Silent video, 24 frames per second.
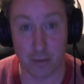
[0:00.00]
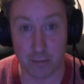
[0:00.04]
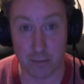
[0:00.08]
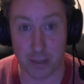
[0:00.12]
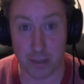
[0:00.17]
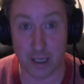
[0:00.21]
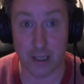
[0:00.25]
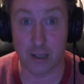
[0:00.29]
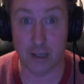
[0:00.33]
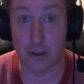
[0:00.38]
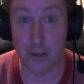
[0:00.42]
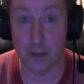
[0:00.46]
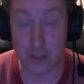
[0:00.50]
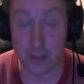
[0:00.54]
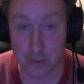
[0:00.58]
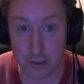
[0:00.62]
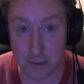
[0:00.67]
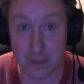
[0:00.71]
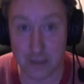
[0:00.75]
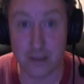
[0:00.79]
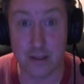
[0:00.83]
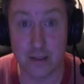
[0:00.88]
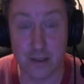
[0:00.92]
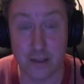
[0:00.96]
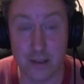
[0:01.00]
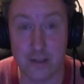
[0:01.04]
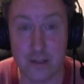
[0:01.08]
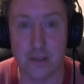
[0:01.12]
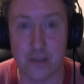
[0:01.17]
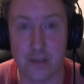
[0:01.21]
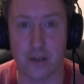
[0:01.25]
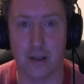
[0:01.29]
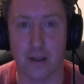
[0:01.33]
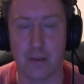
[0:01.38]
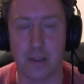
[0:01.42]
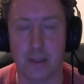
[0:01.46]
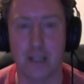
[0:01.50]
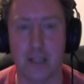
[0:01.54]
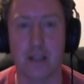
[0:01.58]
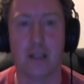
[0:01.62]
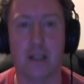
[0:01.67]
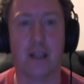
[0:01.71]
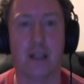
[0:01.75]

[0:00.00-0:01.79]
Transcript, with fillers: Berwick on Tweed, do you know what I mean?